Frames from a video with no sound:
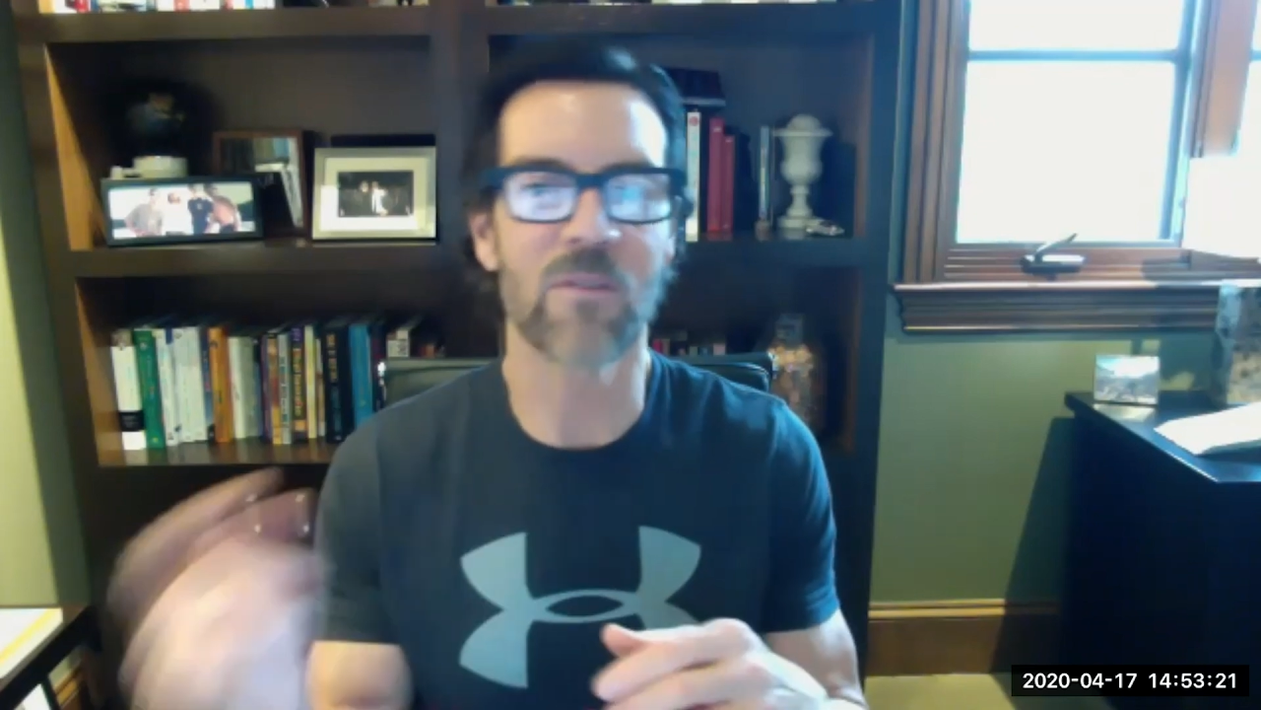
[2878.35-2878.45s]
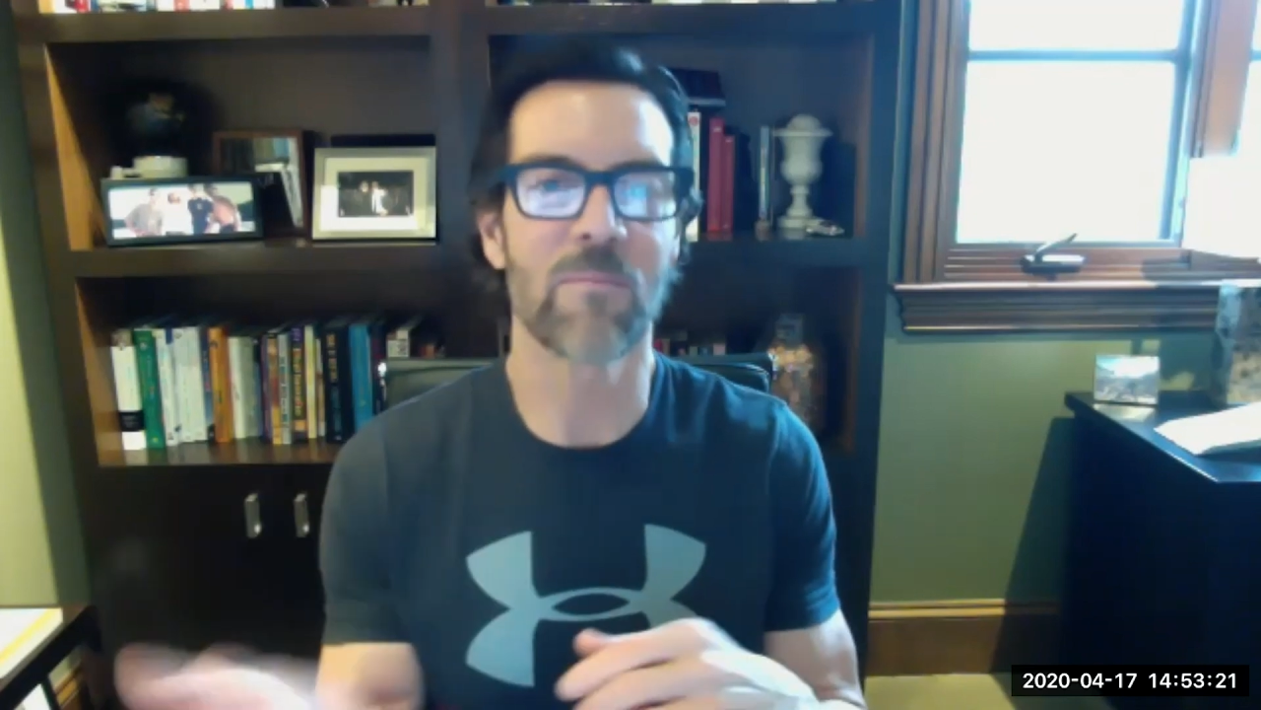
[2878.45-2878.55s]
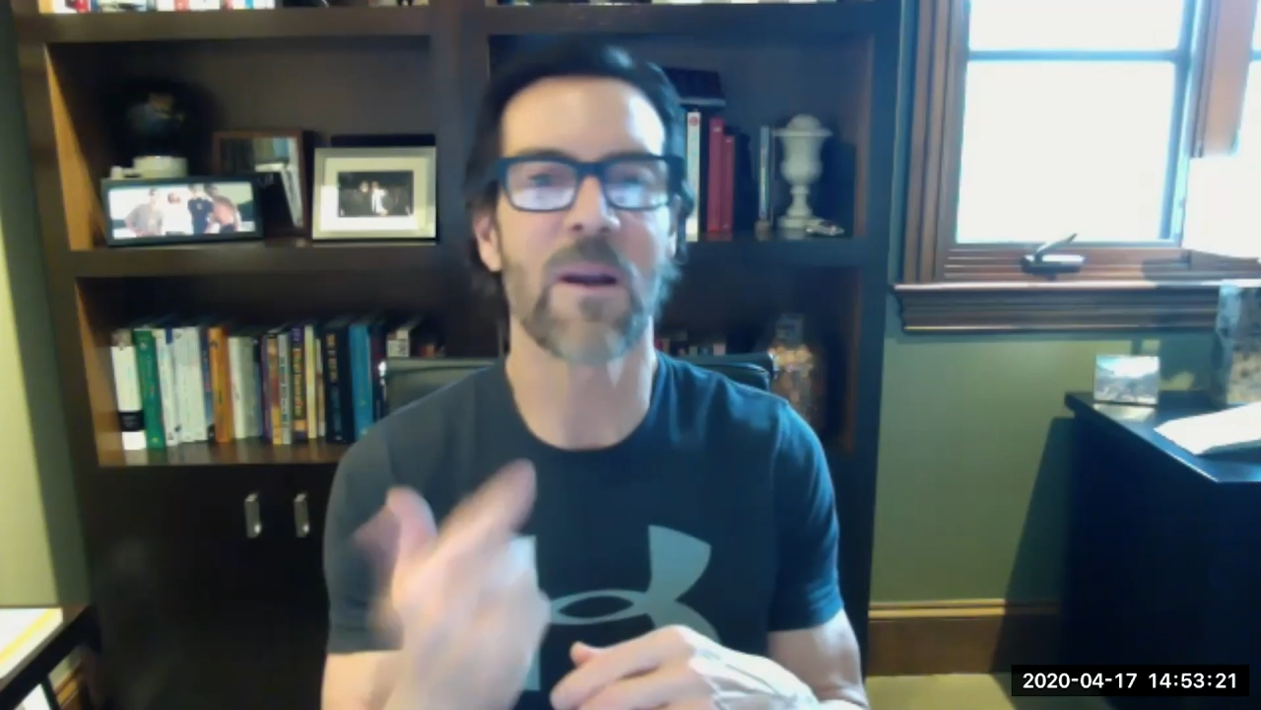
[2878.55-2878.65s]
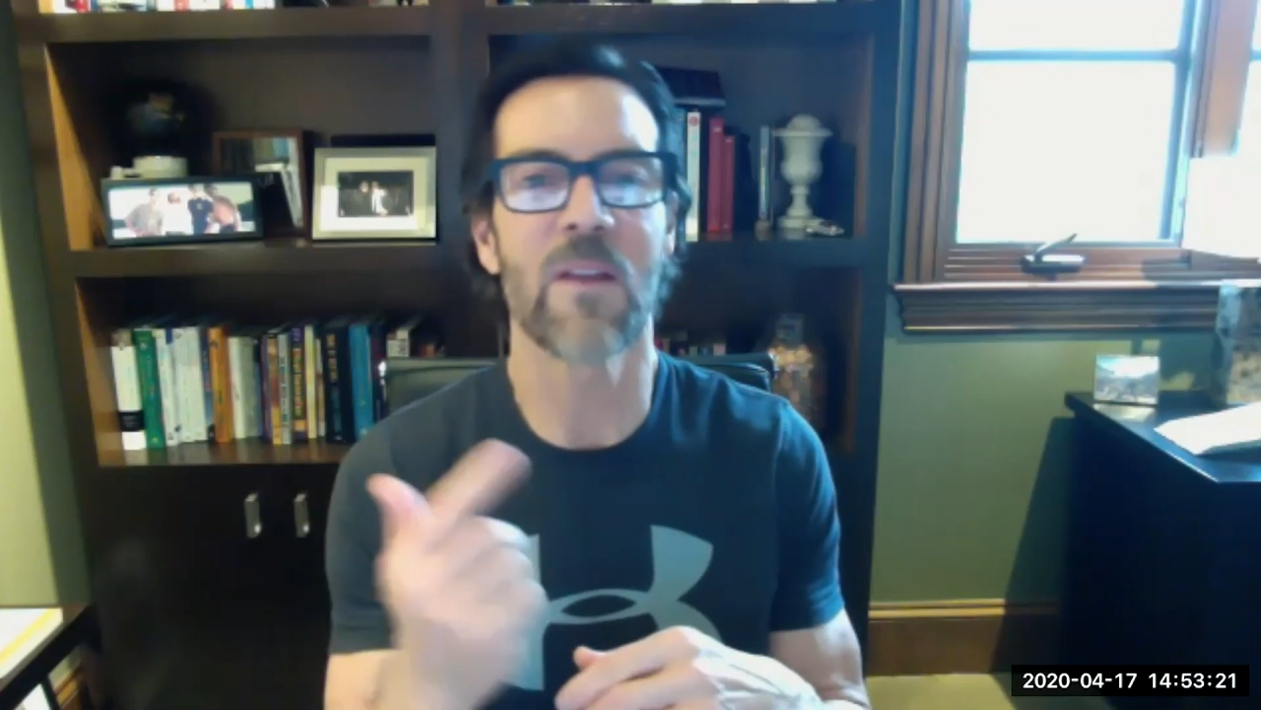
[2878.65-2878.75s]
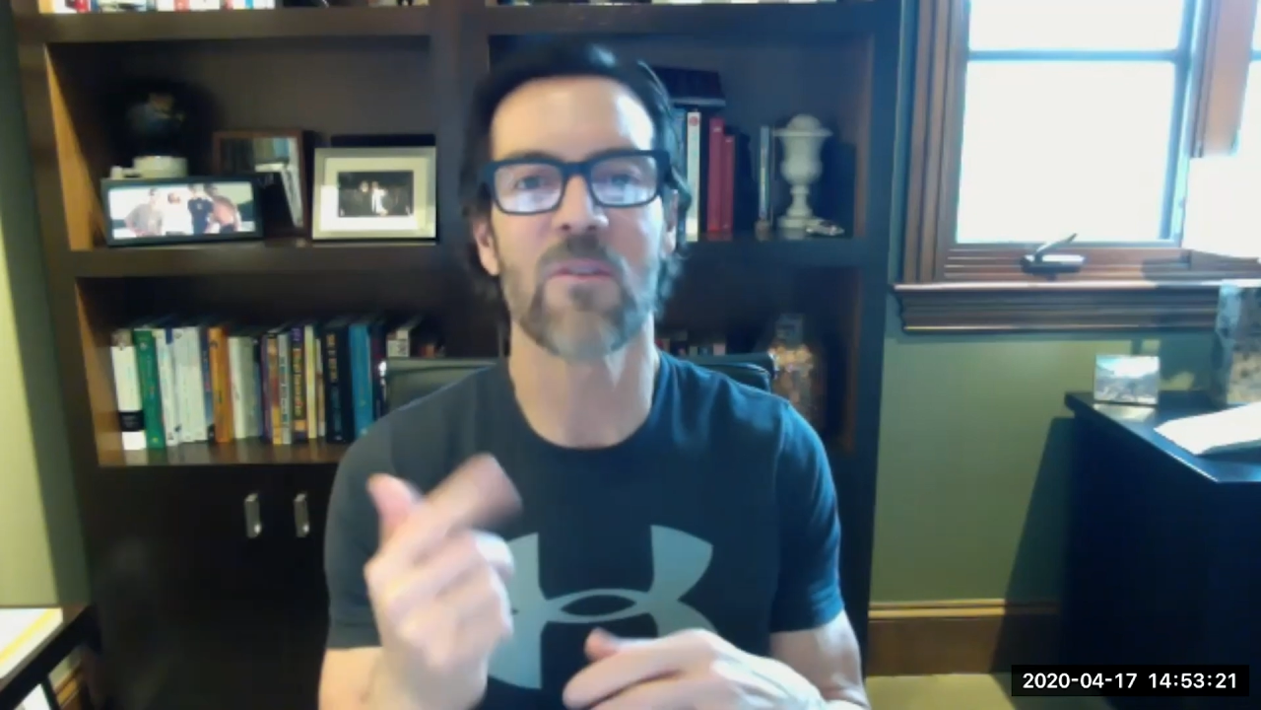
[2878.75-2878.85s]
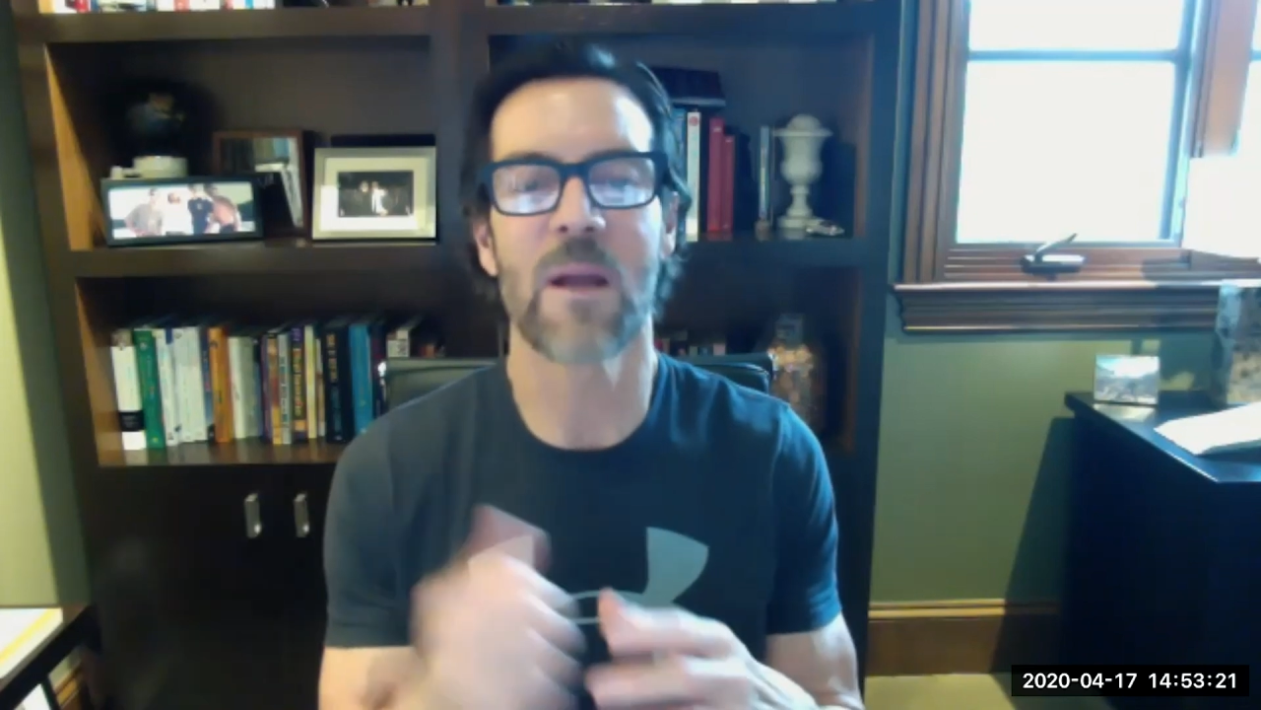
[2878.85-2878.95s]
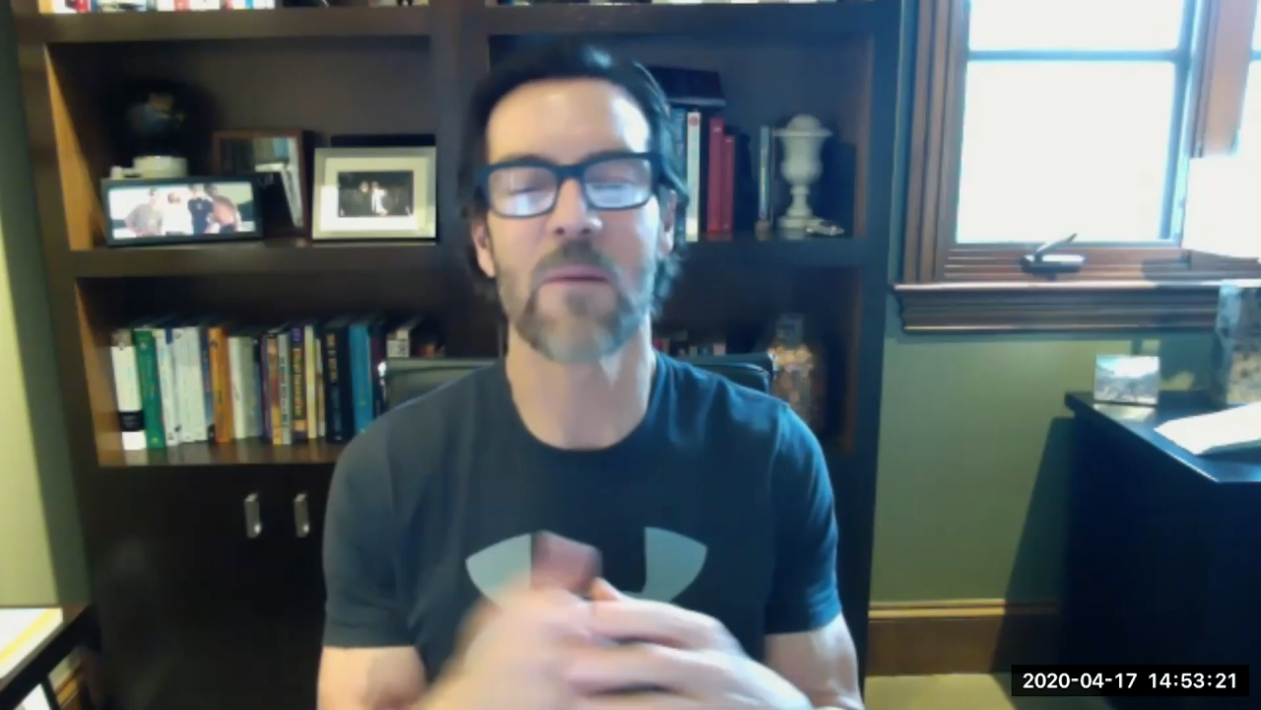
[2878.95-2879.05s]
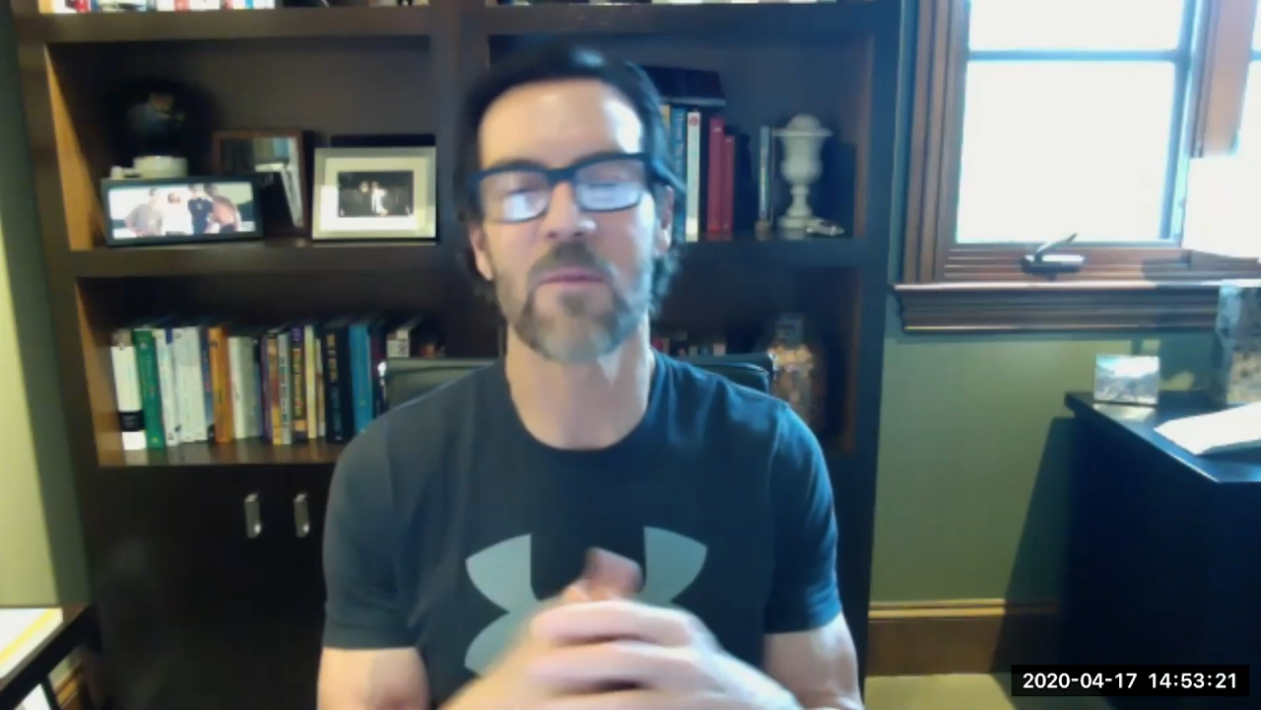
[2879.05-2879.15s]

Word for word: and buddies of mine